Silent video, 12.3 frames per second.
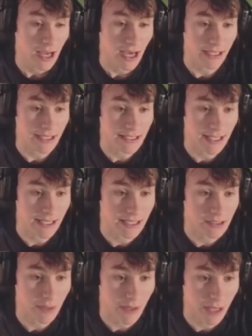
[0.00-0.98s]
and he
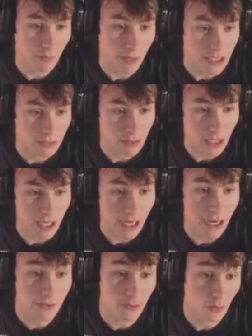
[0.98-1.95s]
gets away that way. So it
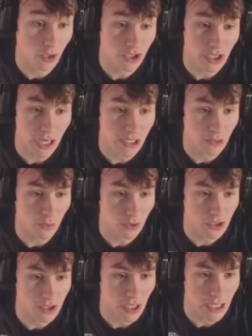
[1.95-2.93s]
either works.
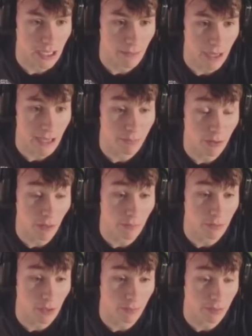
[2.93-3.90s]
I
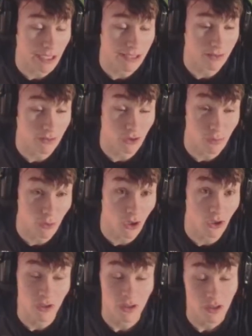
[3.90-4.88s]
probably would have played the through
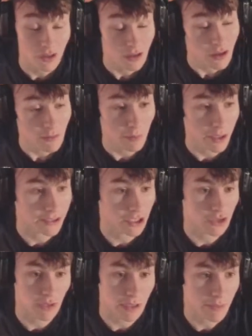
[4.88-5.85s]
ball, but it
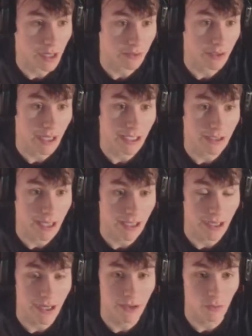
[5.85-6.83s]
doesn't really matter.
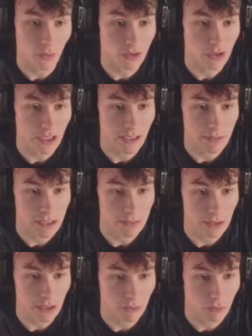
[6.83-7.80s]
Either worked on it. He was able
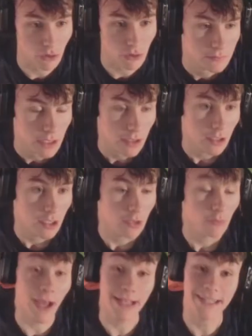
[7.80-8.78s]
to get through.
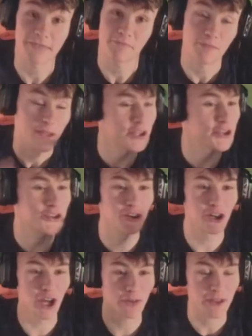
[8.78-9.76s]
Right,
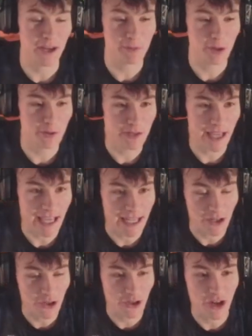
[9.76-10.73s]
sure enough, here we go again.
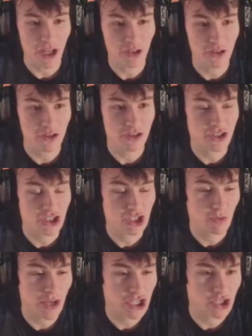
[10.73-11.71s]
Another
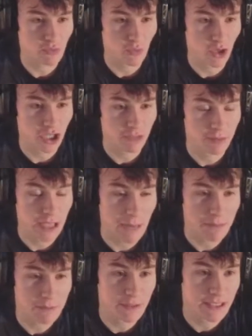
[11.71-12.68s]
situation where it can
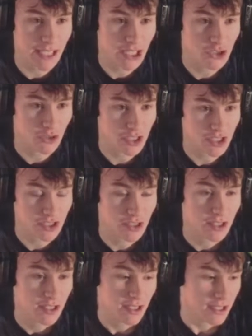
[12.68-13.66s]
perhaps be dangerous.
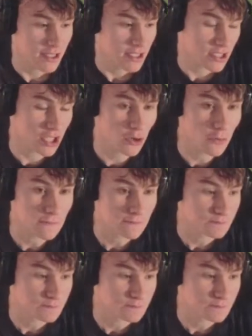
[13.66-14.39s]
So